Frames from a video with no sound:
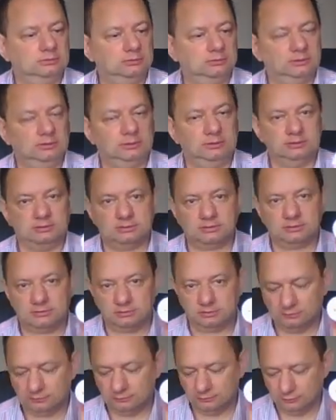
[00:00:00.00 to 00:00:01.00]
this
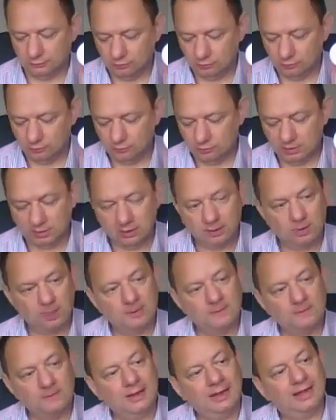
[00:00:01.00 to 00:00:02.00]
tube.
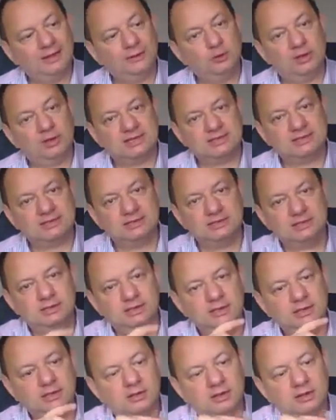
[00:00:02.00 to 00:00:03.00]
And you can see
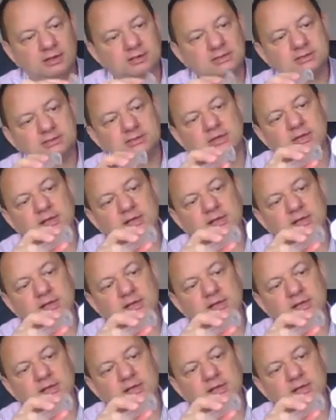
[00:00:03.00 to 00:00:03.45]
here is